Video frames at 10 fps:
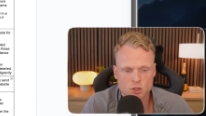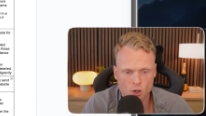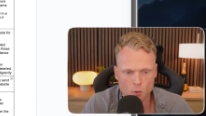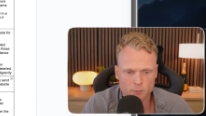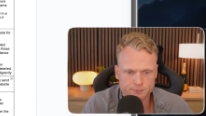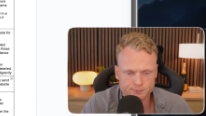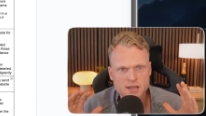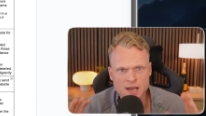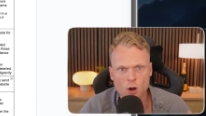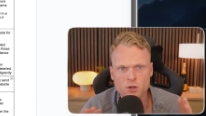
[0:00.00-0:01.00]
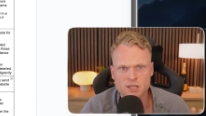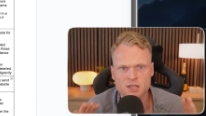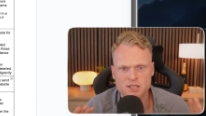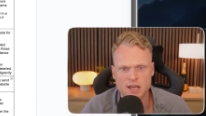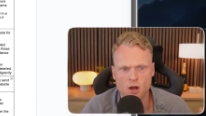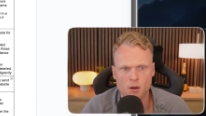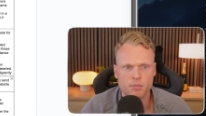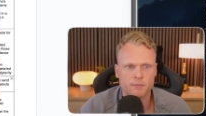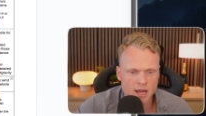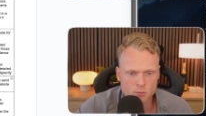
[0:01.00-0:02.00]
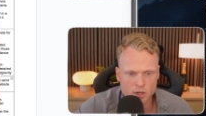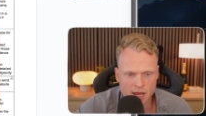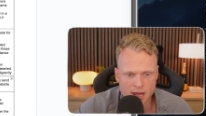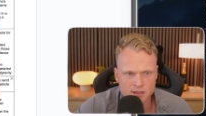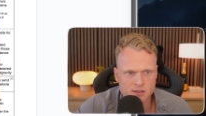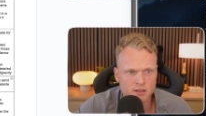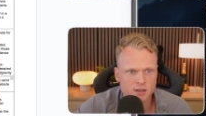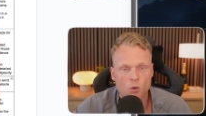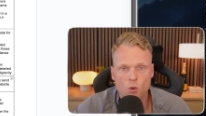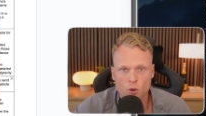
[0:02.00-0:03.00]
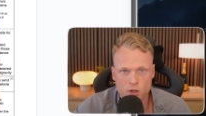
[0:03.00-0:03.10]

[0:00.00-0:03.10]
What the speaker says: So now this is set up, and we ask our